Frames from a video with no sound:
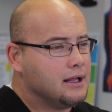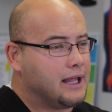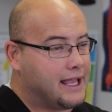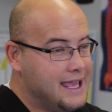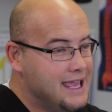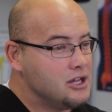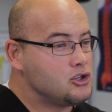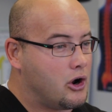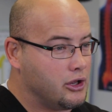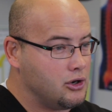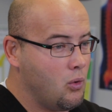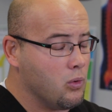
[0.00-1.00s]
Like a hinge
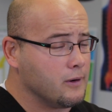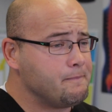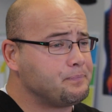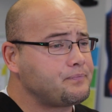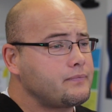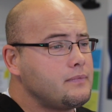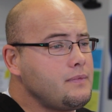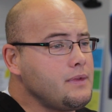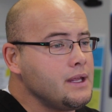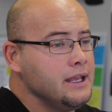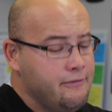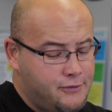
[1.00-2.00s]
on a door.
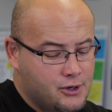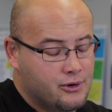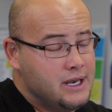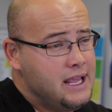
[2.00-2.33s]
If your